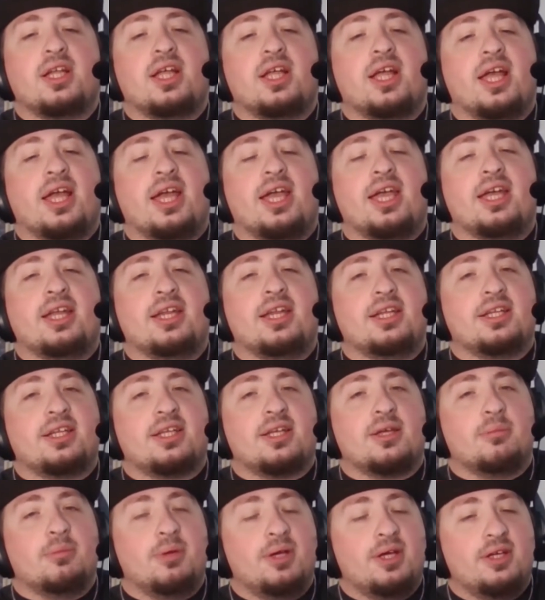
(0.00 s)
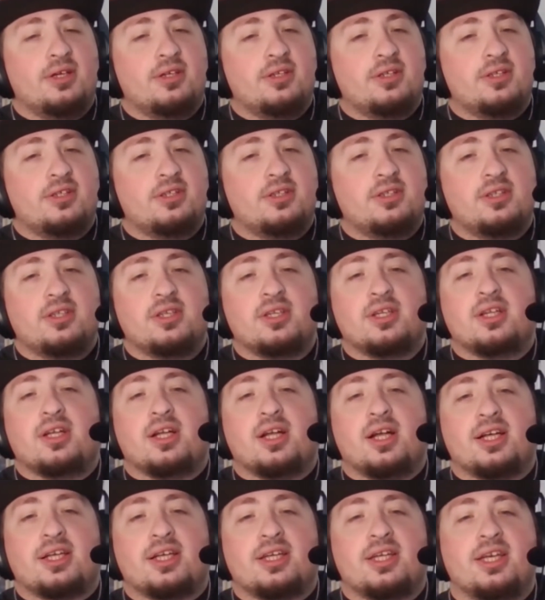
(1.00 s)
And in Commander,
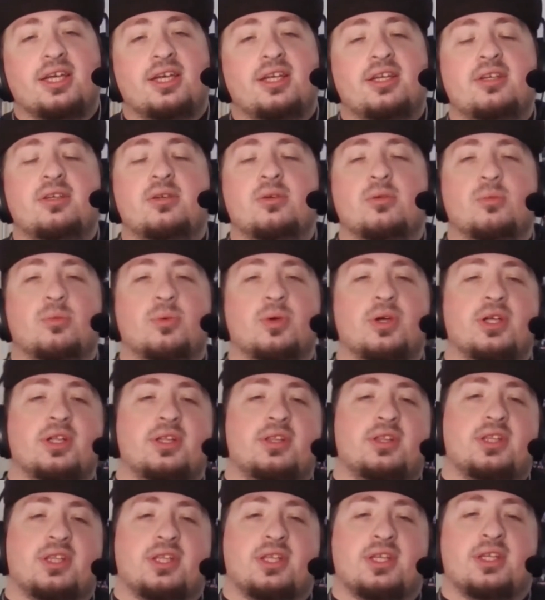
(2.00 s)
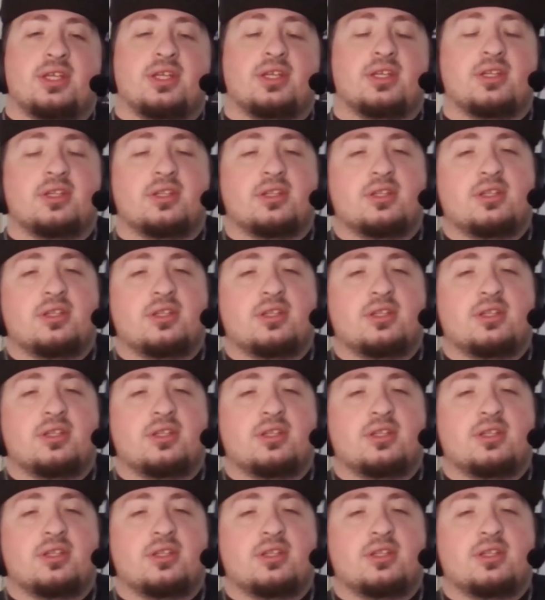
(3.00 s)
again, with the